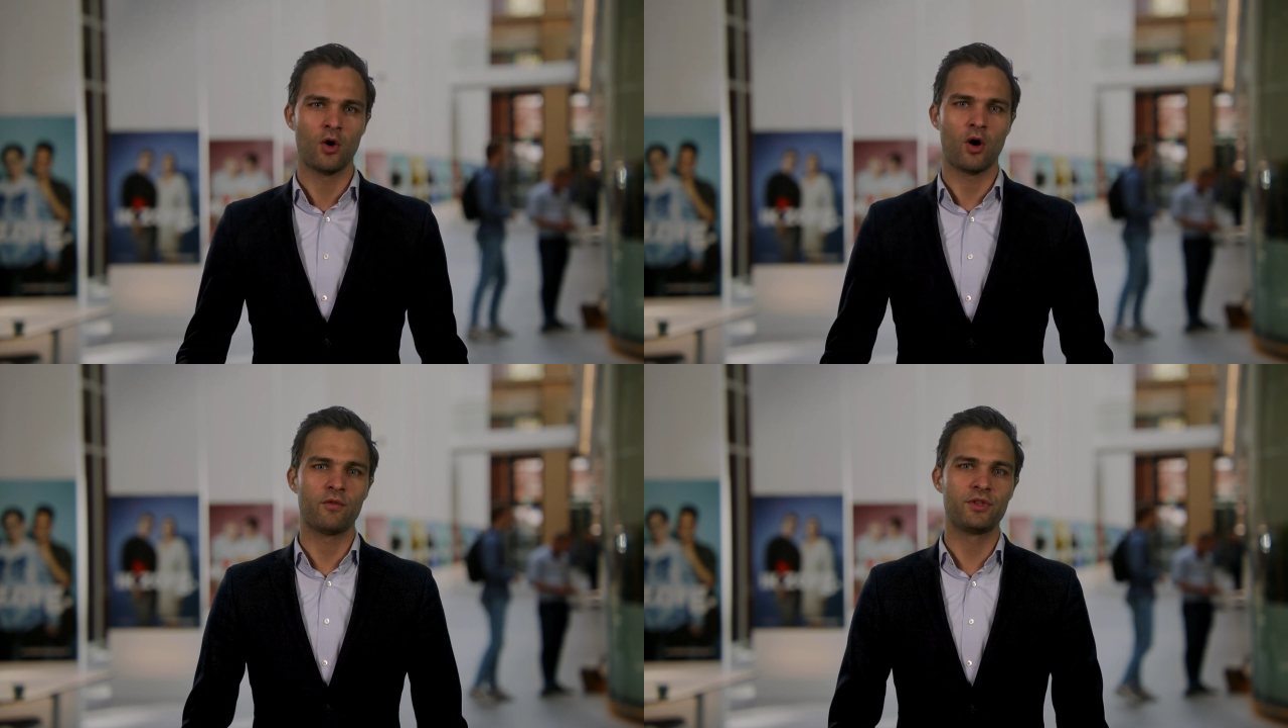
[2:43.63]

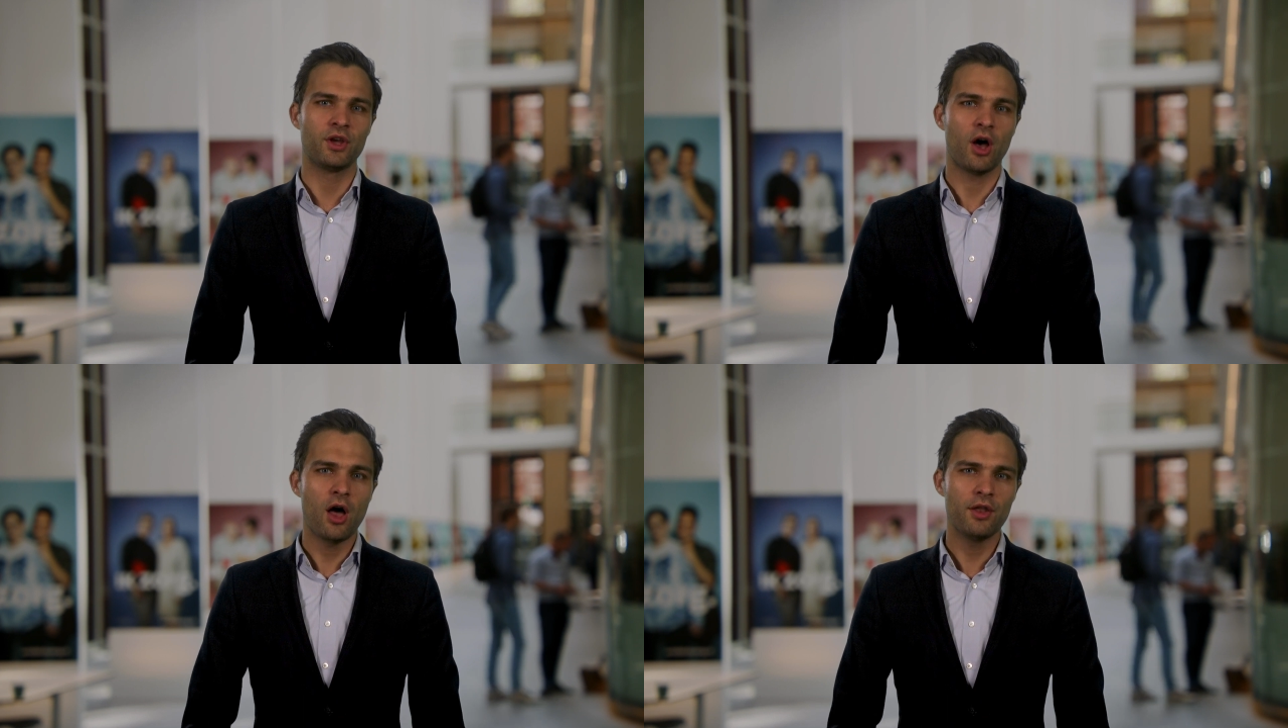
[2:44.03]
of the
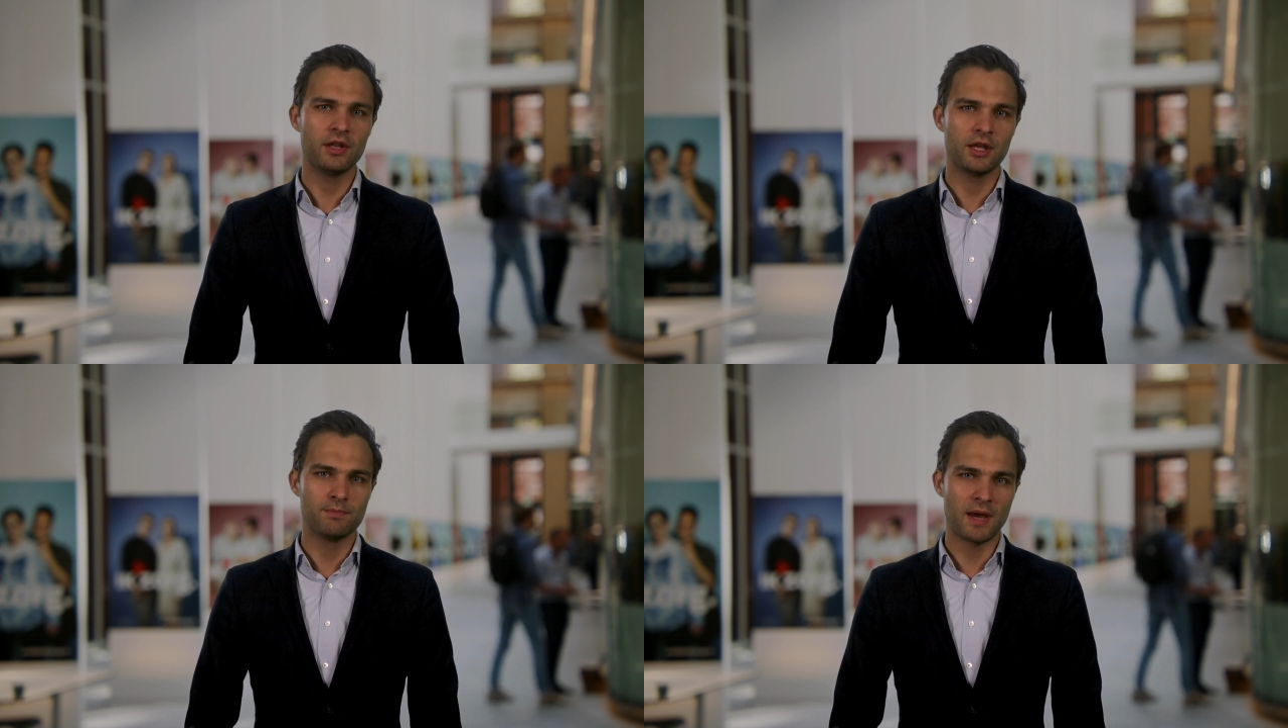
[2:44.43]

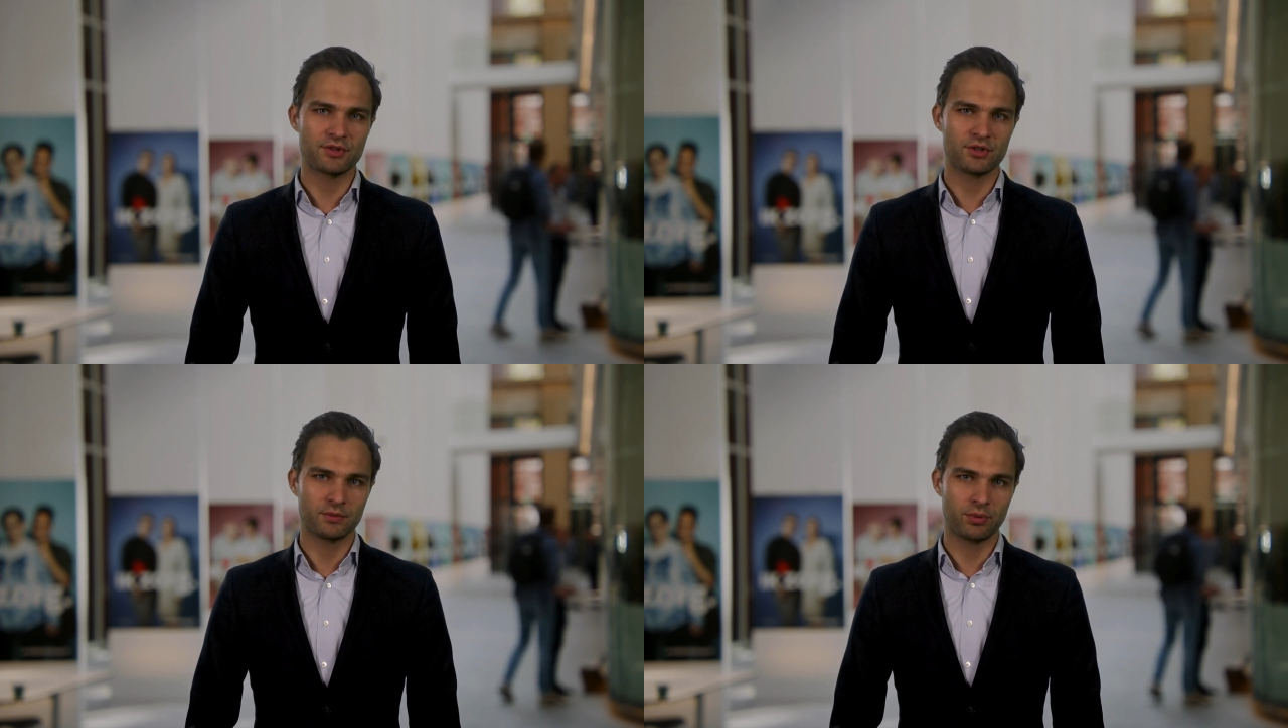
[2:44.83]

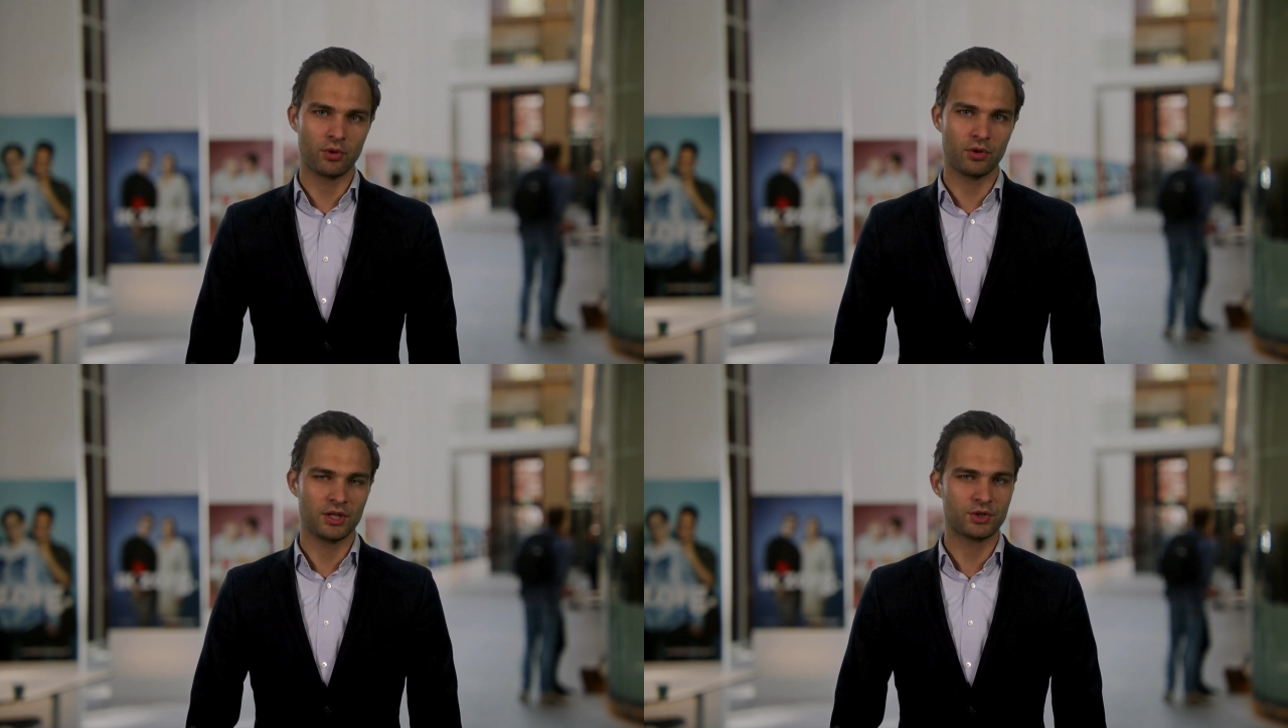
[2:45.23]

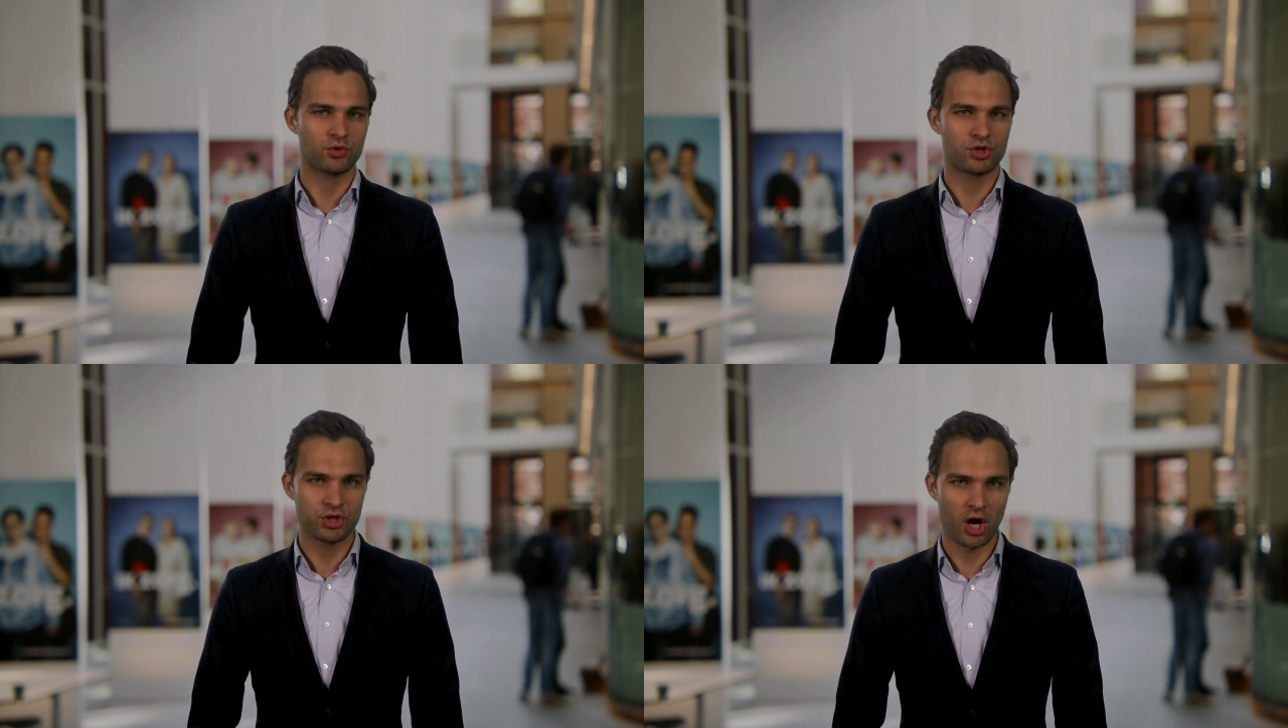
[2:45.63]
unimaginable into
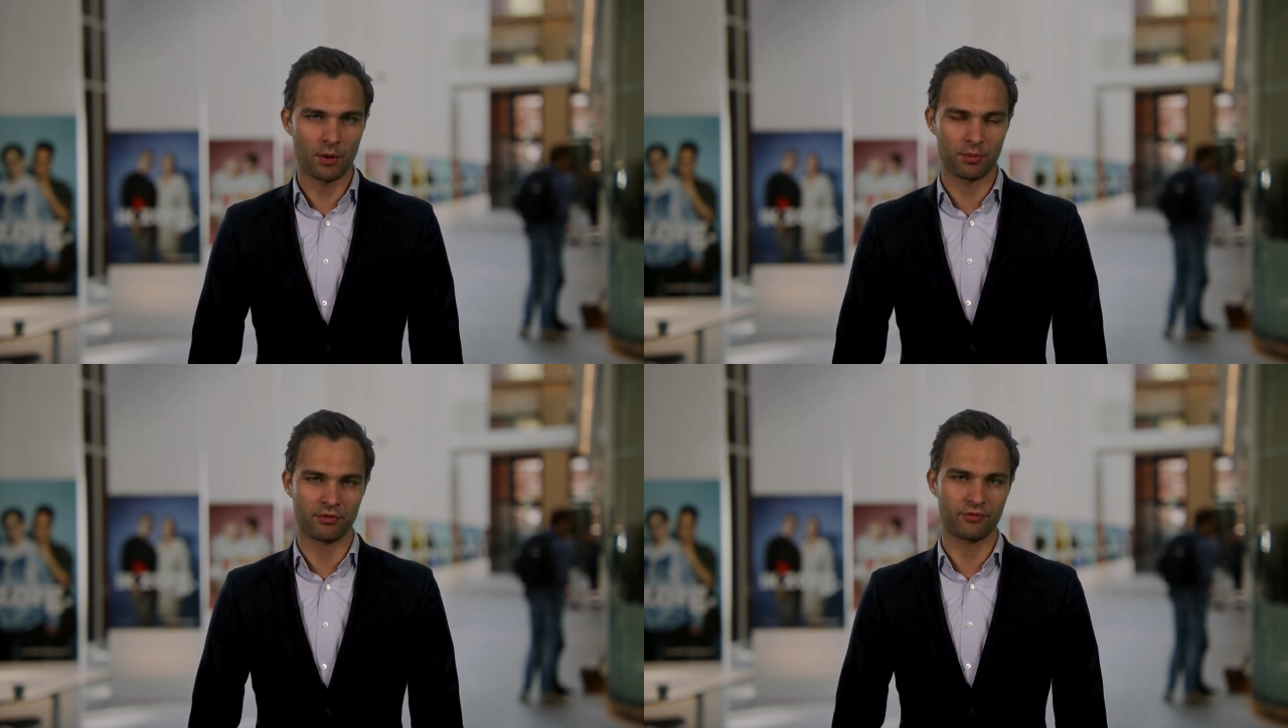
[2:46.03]
sharper